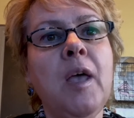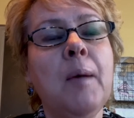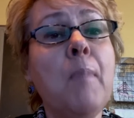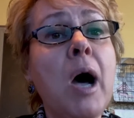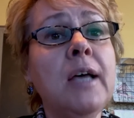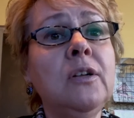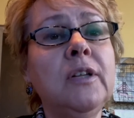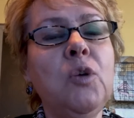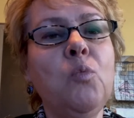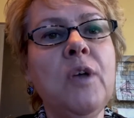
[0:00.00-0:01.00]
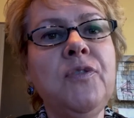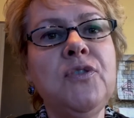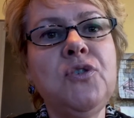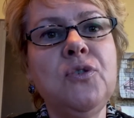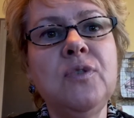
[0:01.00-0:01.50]
modeling what the
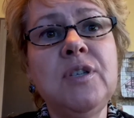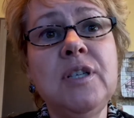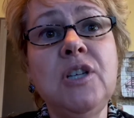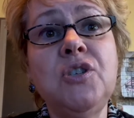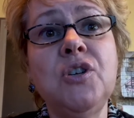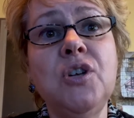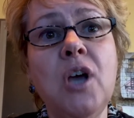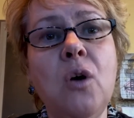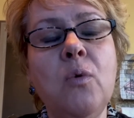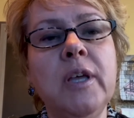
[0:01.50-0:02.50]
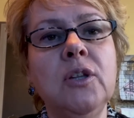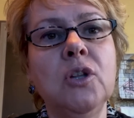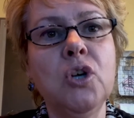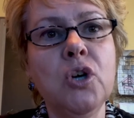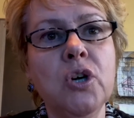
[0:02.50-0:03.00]
students need to know
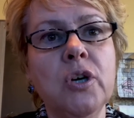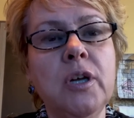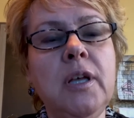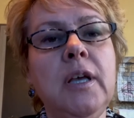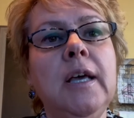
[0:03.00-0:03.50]
and learn